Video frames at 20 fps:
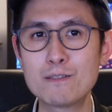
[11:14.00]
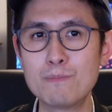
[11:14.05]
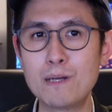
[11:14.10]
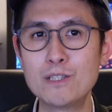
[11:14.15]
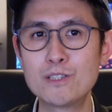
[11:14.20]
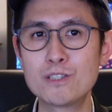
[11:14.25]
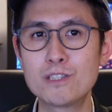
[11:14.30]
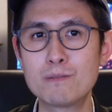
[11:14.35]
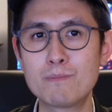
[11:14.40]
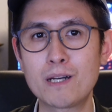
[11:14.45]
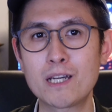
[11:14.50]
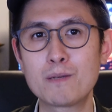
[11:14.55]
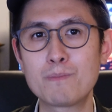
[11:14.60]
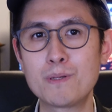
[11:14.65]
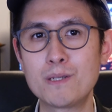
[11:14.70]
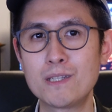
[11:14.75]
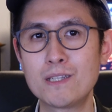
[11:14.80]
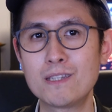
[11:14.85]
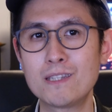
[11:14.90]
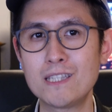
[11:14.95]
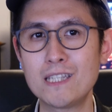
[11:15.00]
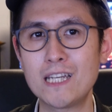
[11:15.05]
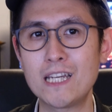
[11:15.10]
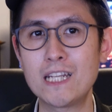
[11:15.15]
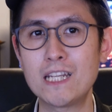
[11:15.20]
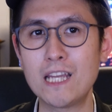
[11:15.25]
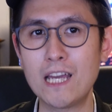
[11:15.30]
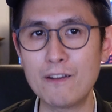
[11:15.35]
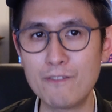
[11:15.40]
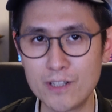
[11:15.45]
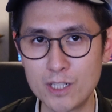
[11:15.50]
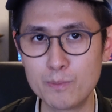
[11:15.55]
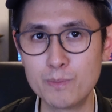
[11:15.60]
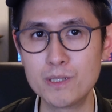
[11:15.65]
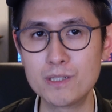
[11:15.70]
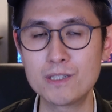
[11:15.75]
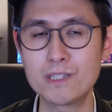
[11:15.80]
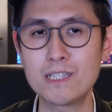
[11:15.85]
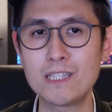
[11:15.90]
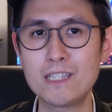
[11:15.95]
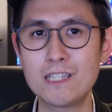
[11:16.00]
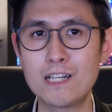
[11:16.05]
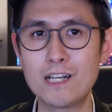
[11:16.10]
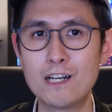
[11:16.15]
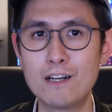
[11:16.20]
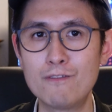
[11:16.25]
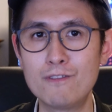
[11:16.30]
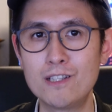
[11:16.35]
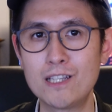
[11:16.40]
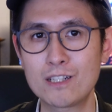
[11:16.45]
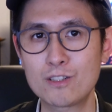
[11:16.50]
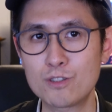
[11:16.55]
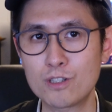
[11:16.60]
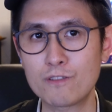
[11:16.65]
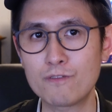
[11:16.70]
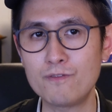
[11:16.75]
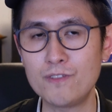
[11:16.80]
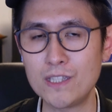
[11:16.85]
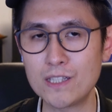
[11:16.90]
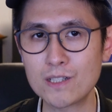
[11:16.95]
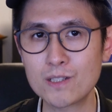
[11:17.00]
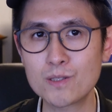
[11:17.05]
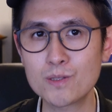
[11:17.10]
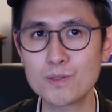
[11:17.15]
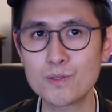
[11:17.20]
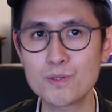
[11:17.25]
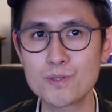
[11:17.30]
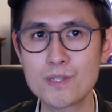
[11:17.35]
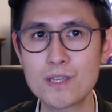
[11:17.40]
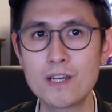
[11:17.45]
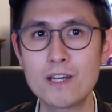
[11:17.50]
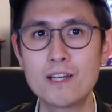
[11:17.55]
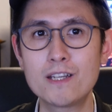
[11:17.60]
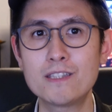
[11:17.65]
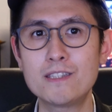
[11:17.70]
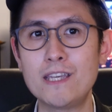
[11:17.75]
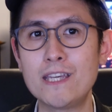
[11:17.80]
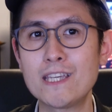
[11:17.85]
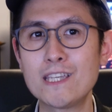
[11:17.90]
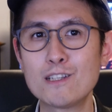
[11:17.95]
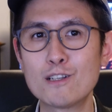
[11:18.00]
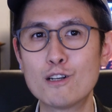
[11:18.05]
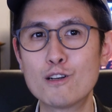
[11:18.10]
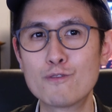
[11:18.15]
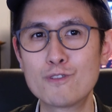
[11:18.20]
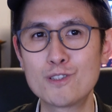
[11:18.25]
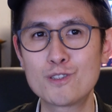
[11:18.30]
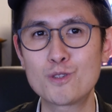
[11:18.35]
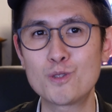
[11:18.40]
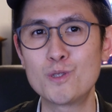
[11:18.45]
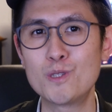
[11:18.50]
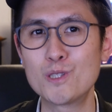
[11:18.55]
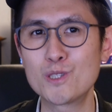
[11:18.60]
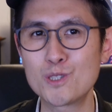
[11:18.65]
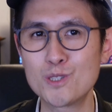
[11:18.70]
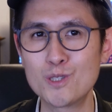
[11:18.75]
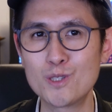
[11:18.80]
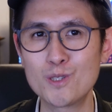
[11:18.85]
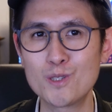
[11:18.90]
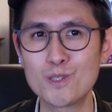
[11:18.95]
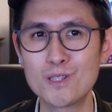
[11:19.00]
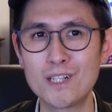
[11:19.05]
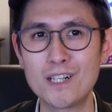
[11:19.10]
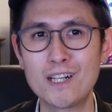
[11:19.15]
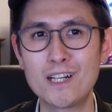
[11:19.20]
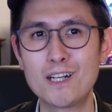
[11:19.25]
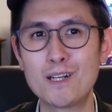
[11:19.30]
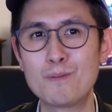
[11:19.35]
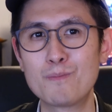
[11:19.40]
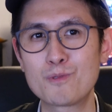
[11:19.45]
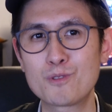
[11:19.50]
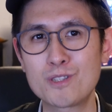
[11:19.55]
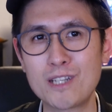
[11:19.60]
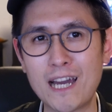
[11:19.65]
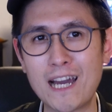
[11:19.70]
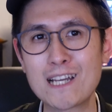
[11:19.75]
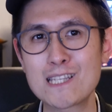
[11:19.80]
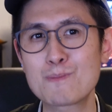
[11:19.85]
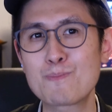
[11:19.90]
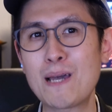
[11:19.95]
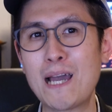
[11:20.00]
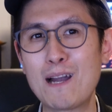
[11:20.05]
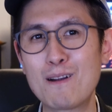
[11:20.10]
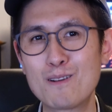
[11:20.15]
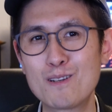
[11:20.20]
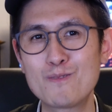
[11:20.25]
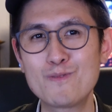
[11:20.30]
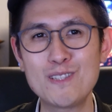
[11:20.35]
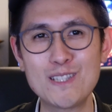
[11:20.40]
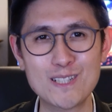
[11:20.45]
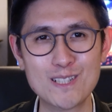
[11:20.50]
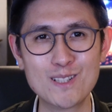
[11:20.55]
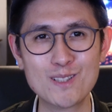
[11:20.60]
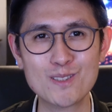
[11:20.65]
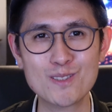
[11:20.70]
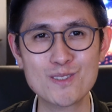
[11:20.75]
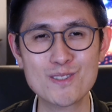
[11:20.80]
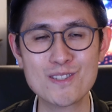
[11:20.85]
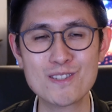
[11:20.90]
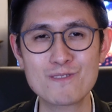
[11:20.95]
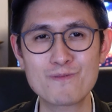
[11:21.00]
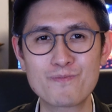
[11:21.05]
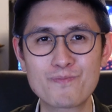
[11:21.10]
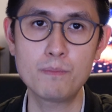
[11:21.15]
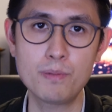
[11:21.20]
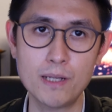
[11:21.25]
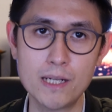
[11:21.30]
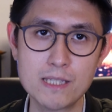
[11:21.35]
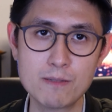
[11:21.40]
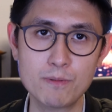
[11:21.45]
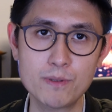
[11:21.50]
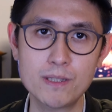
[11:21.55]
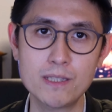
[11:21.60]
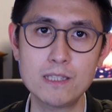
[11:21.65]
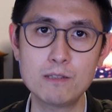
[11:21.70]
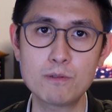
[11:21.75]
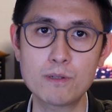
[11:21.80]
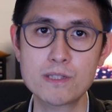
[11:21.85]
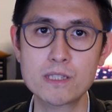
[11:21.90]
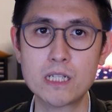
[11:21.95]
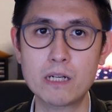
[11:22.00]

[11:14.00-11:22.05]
to mention, in my opinion, the inevitability of electric vehicles taking over traditional um, gas powered vehicles. Plus, with the US